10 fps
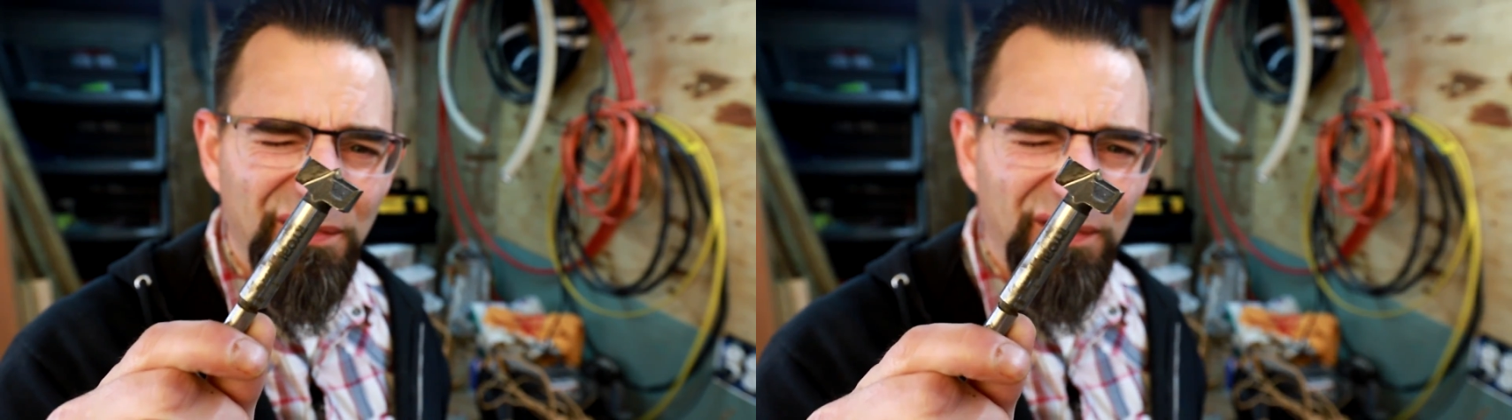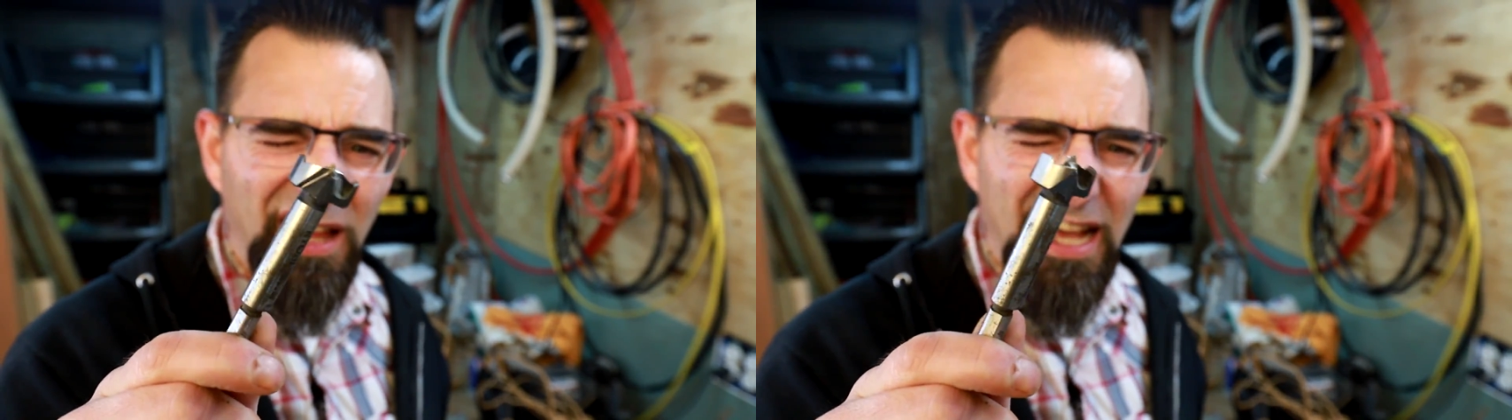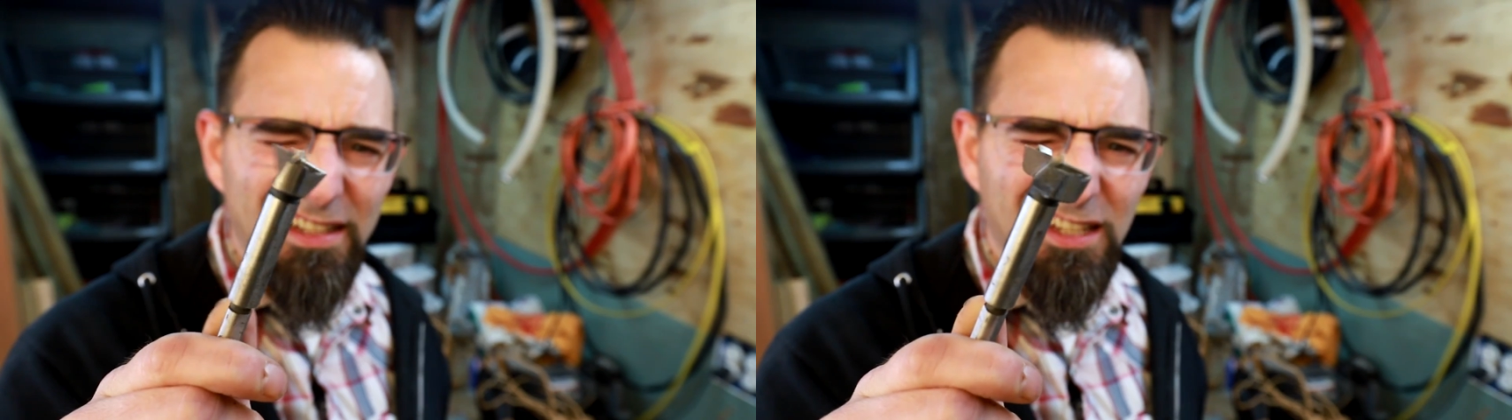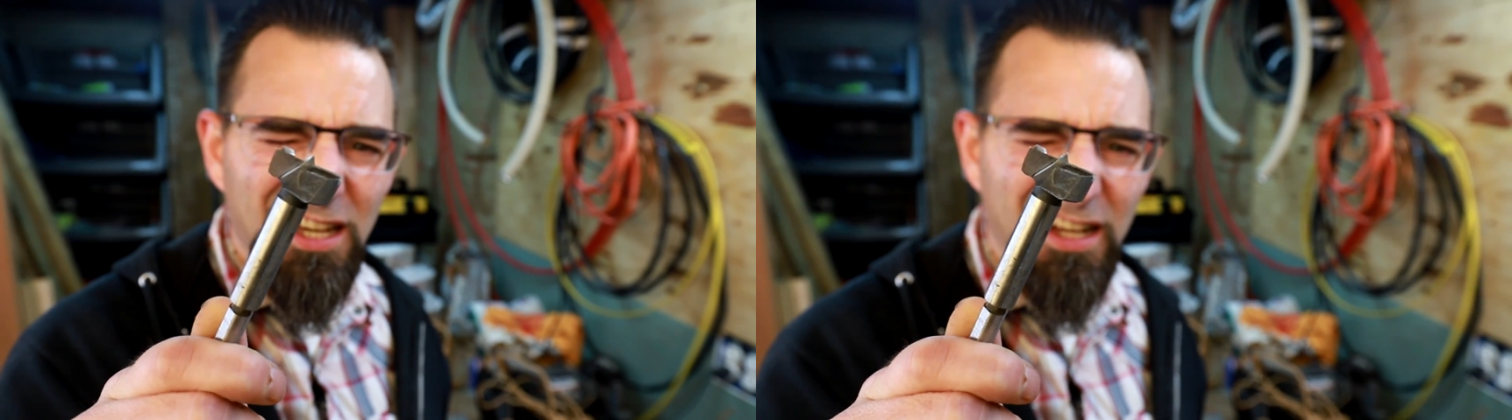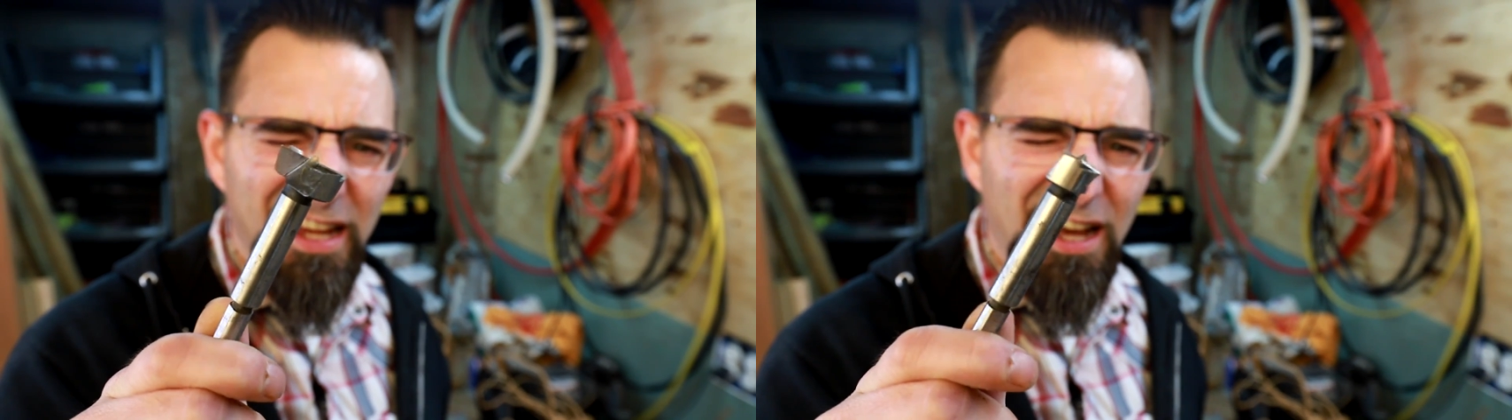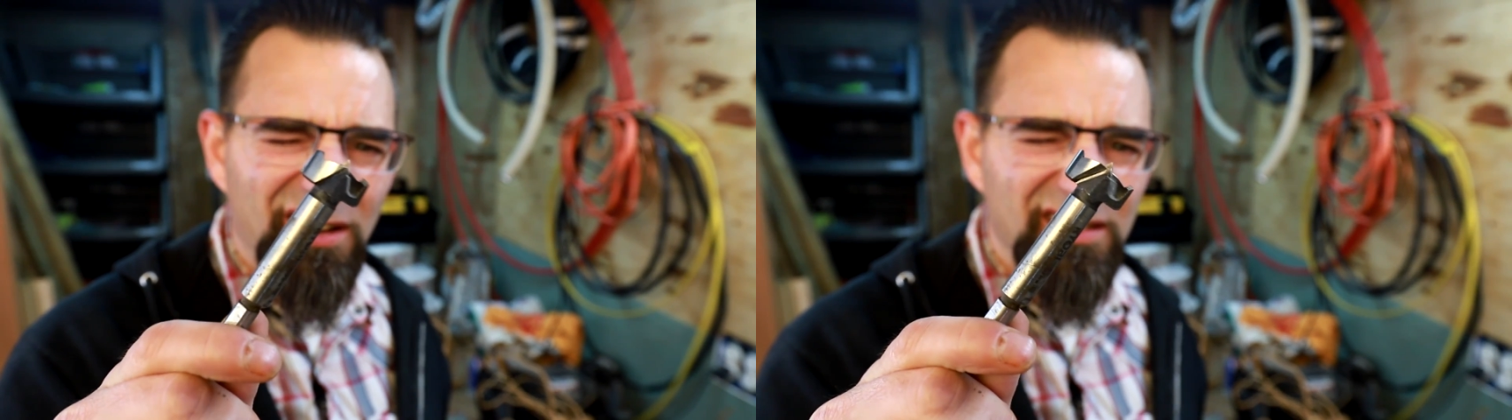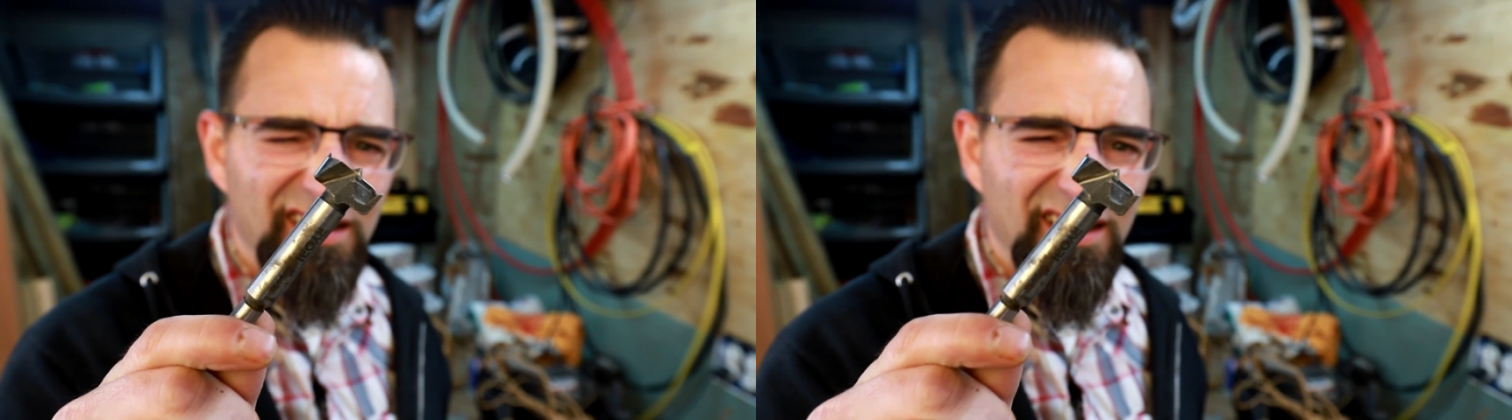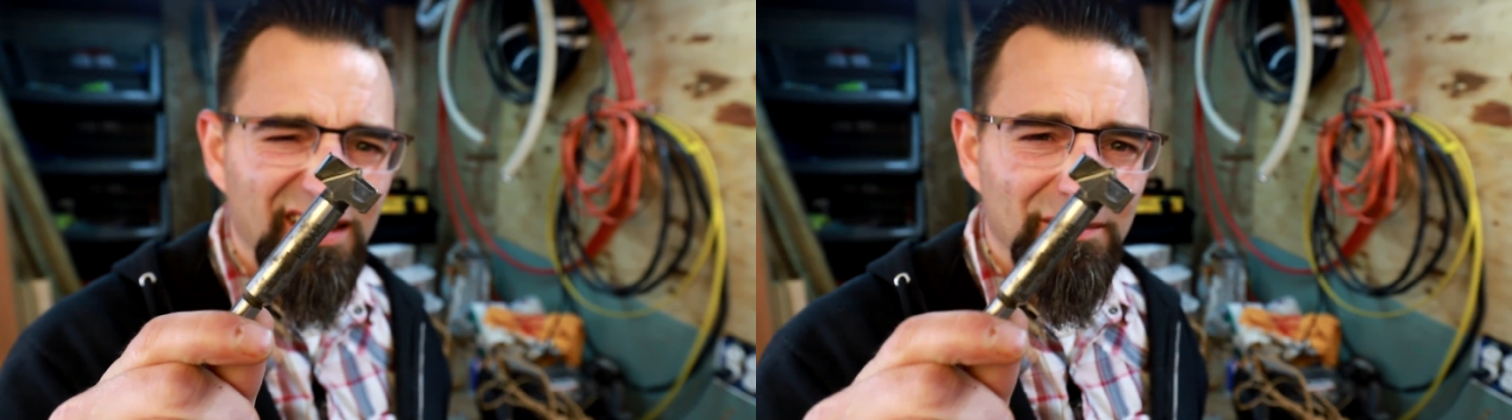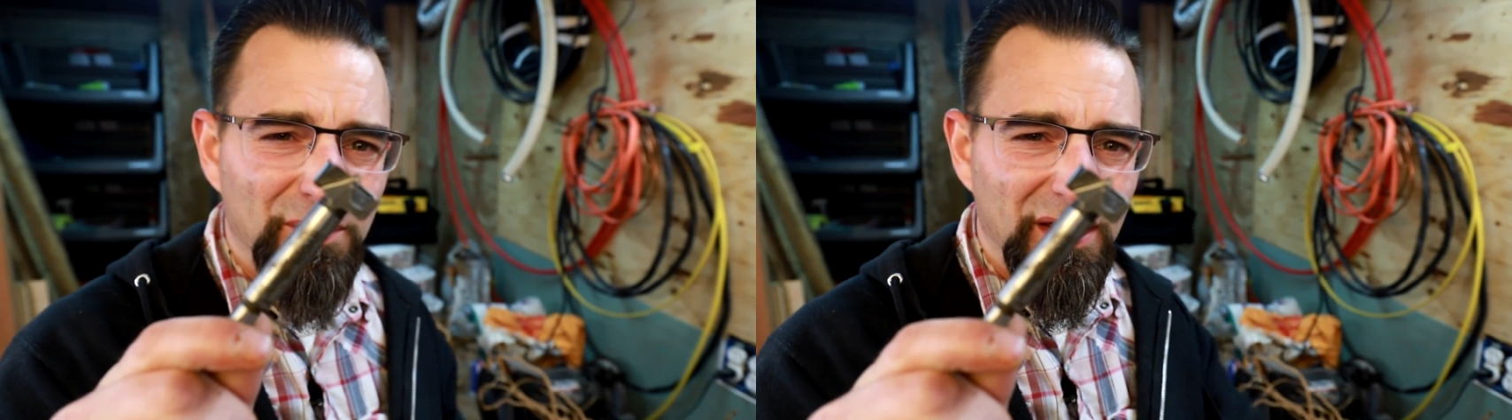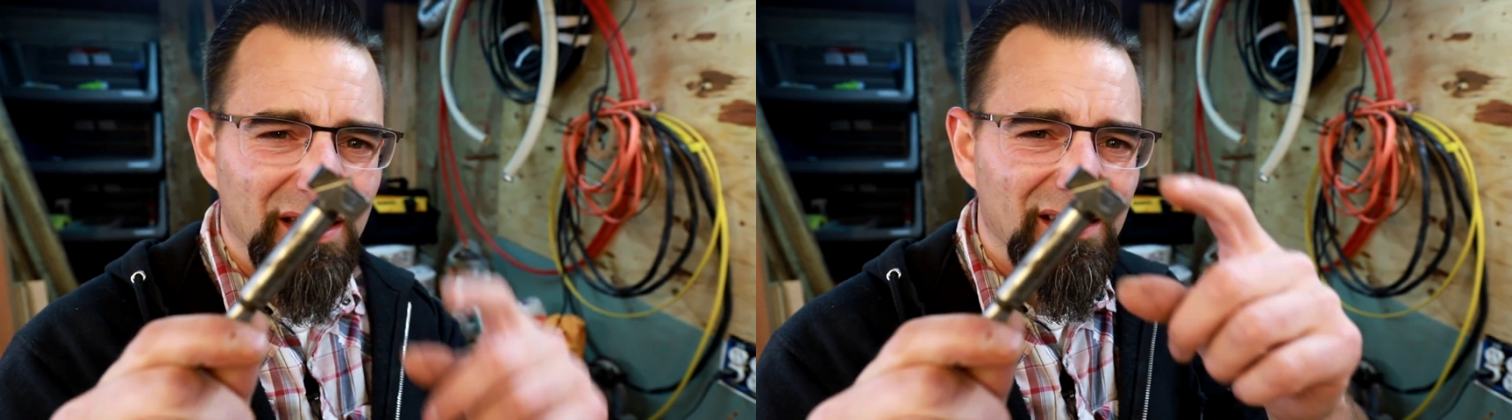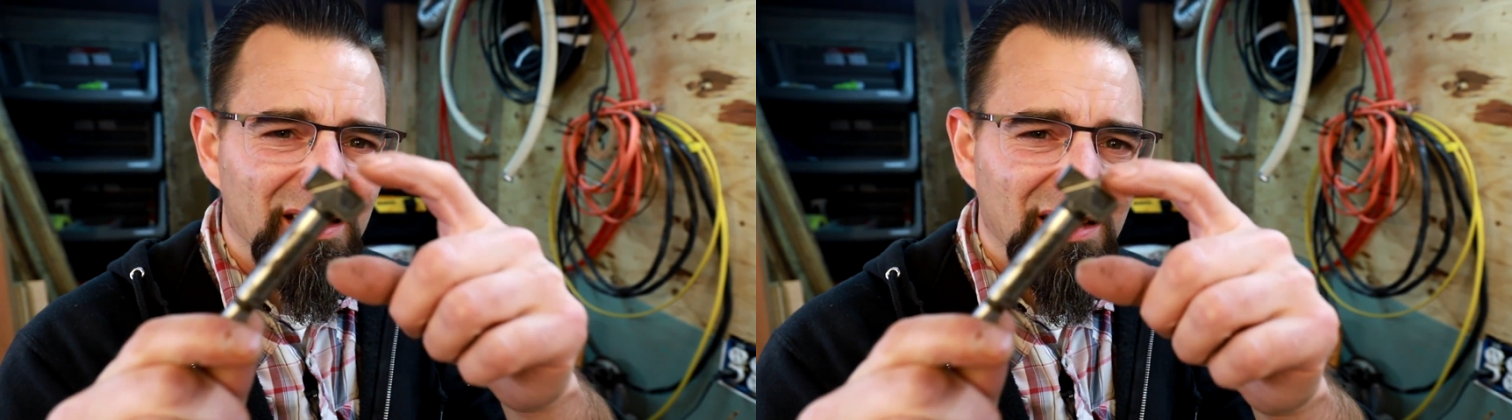flat cutout bit.